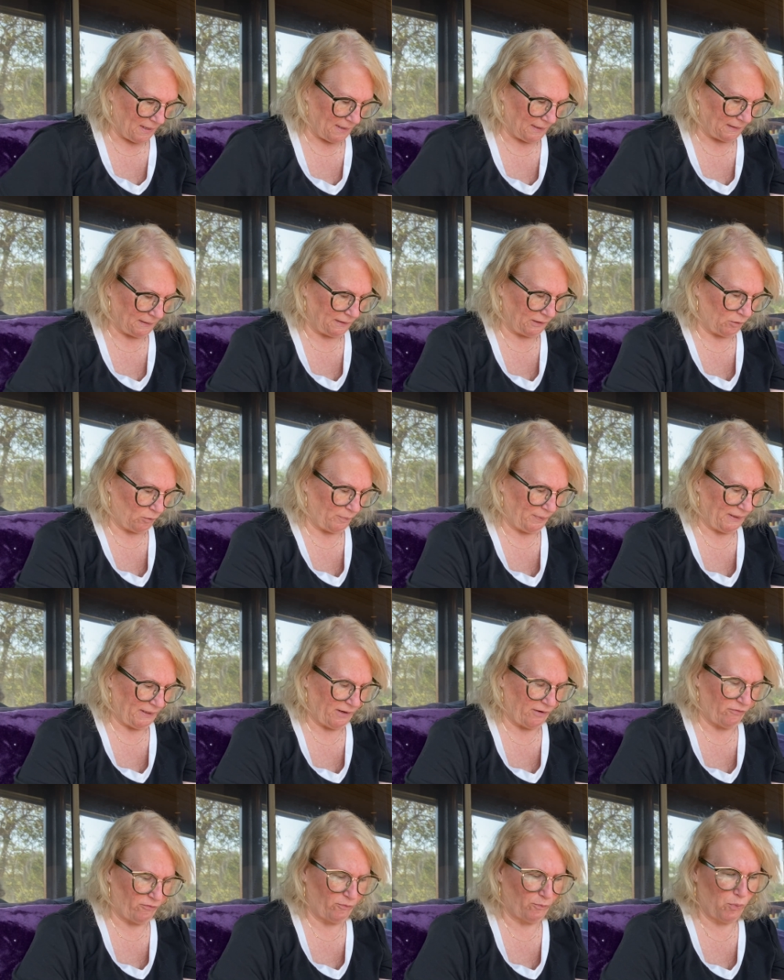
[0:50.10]
a little bit
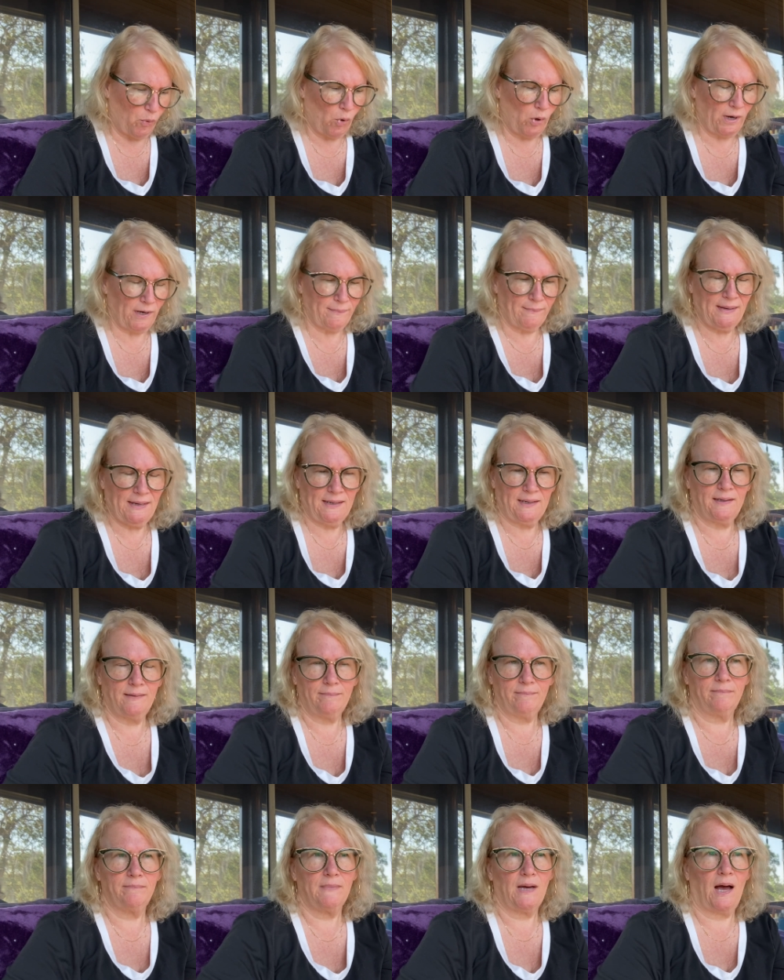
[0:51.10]
of pouring
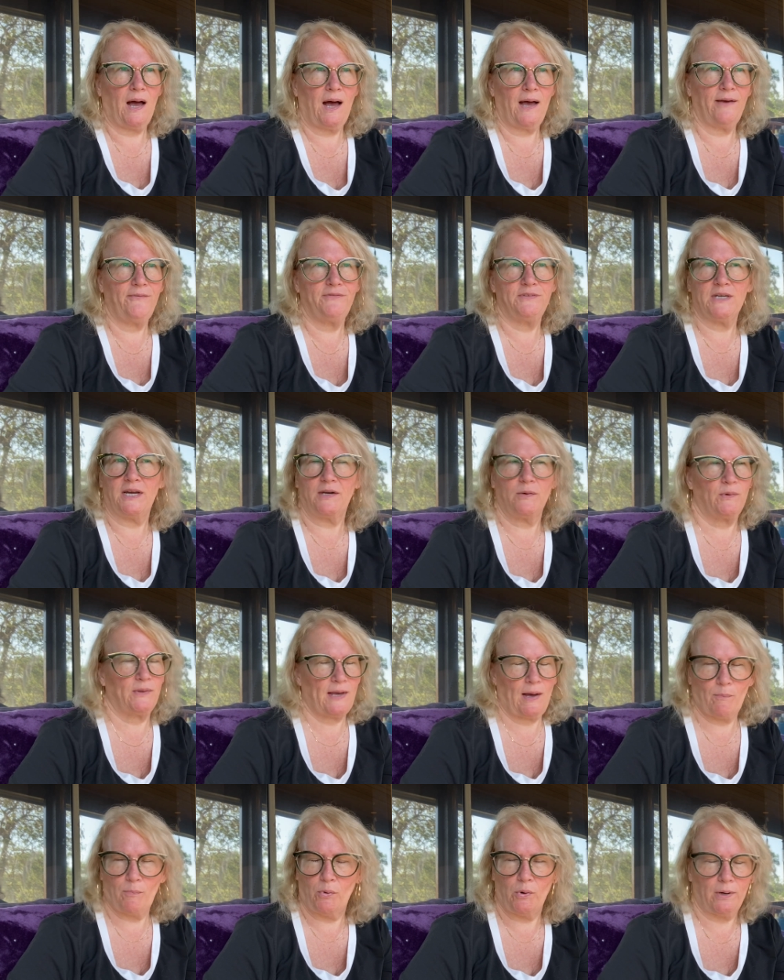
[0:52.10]
medium. I've done it
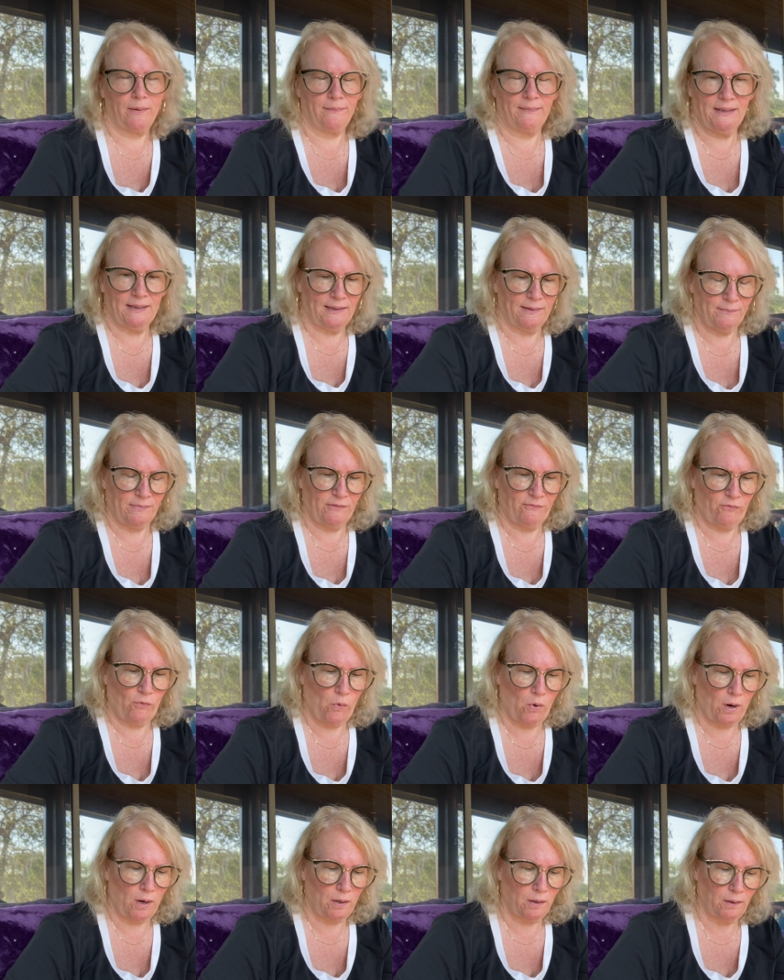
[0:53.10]
without pouring medium
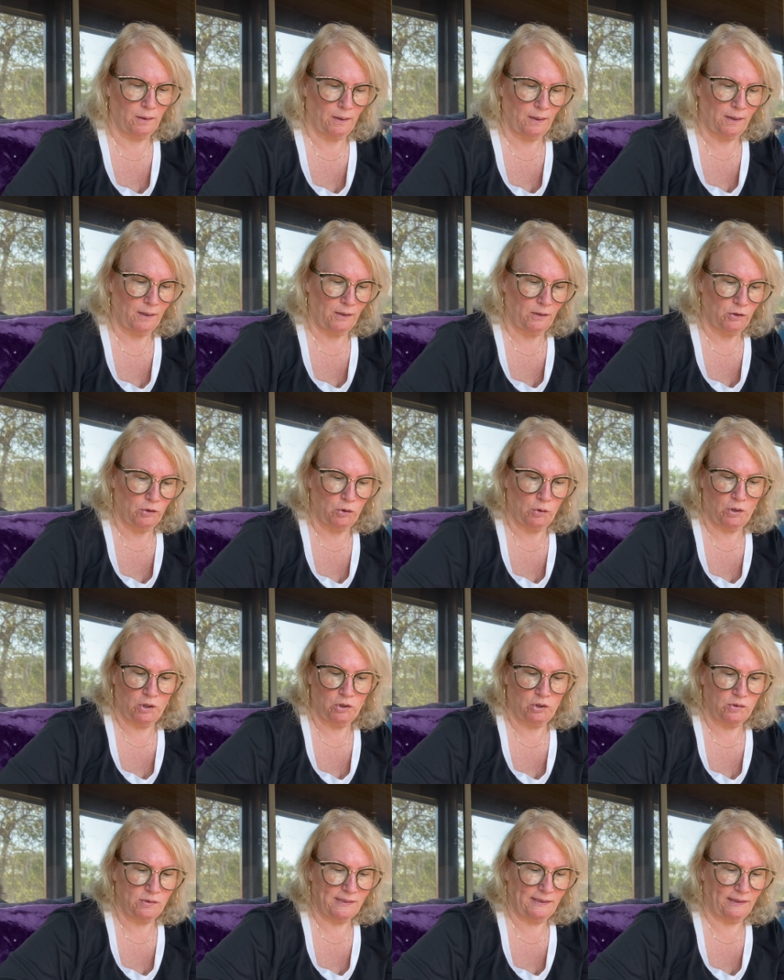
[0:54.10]
before. You can
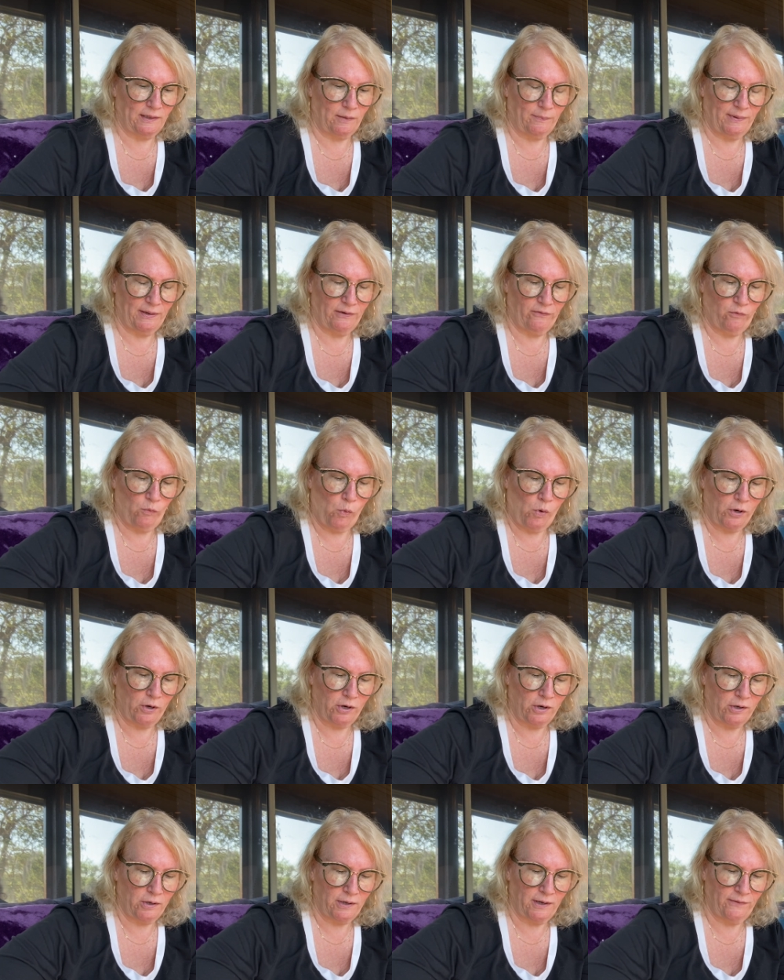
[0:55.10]
use a little bit of
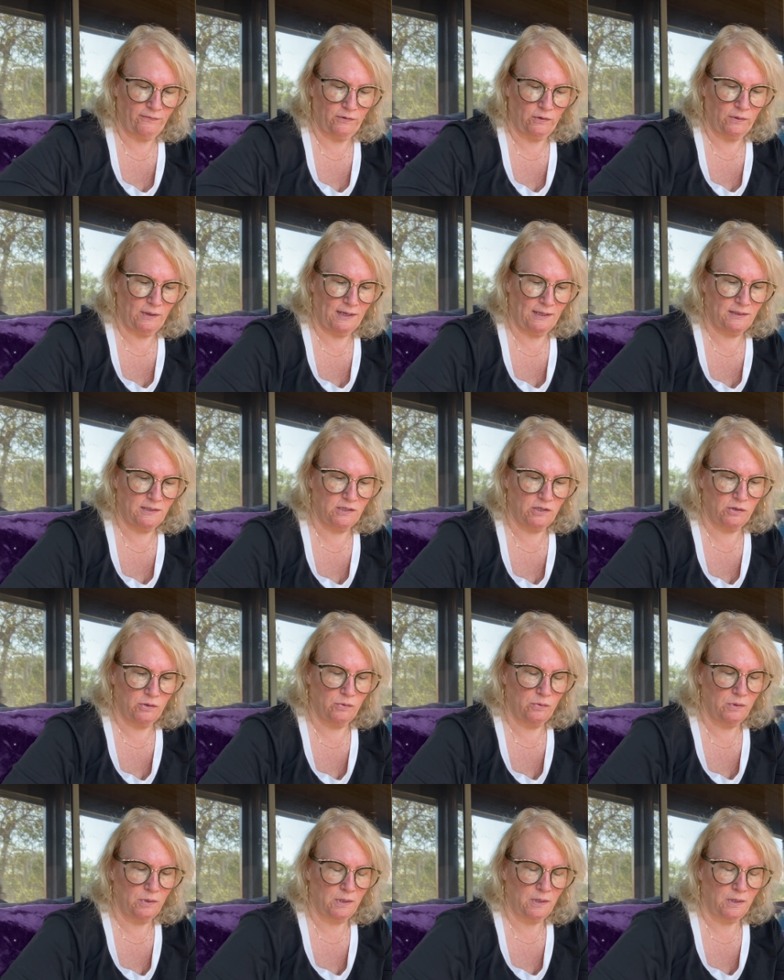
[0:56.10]
water if you need to.